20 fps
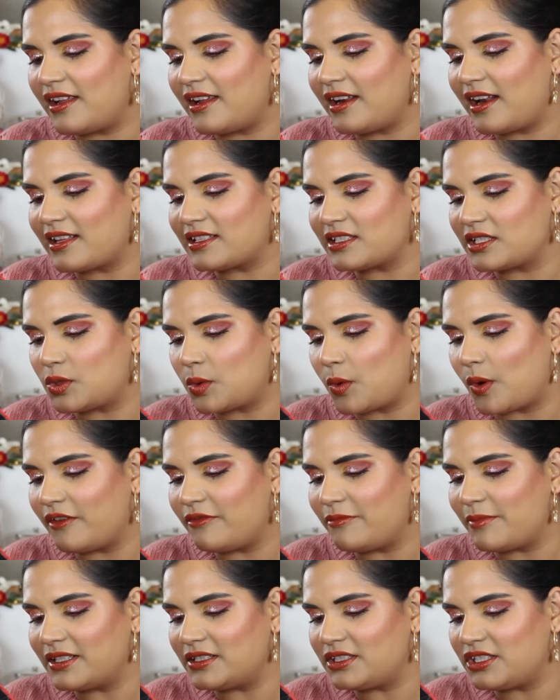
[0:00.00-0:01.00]
It has a
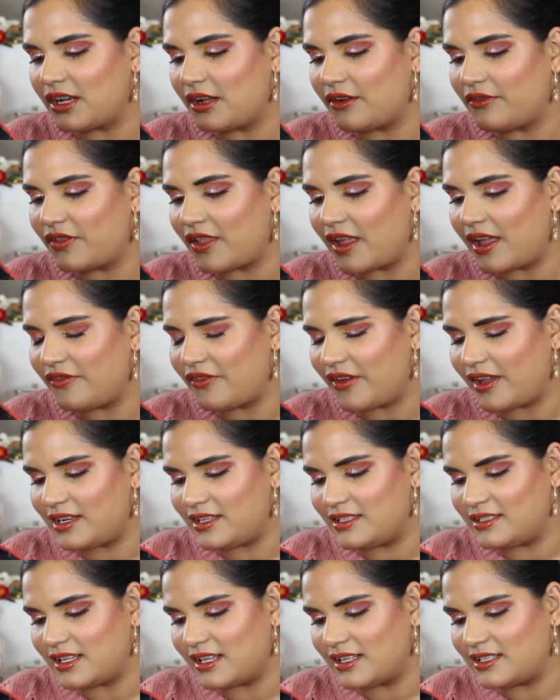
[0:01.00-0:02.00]
12-month shelf life, and
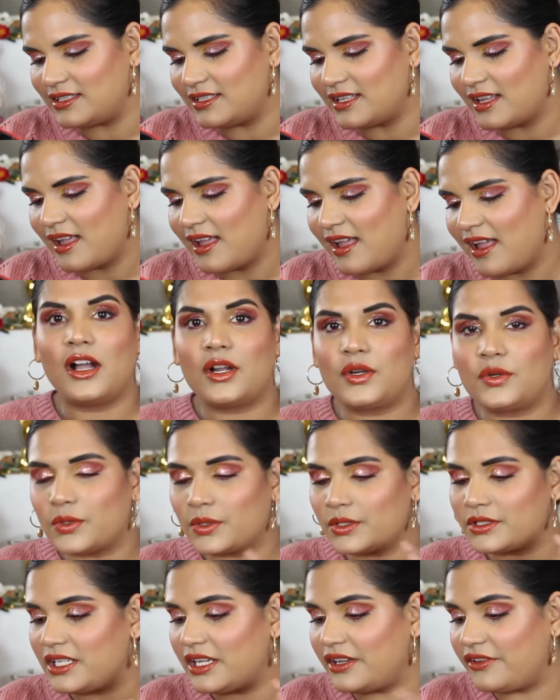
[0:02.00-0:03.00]
it does a
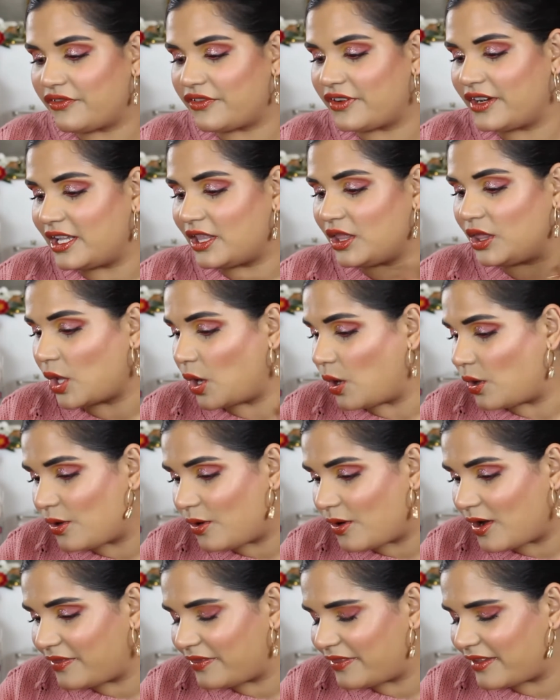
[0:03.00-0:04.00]
cruelty-free logo
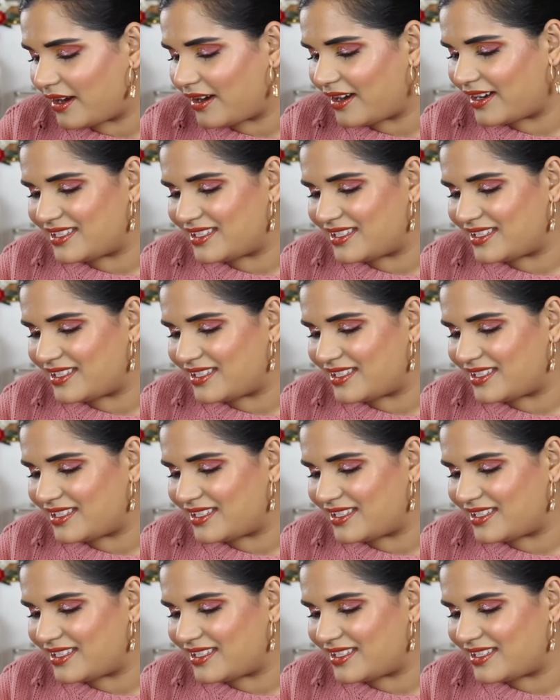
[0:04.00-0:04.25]
on there.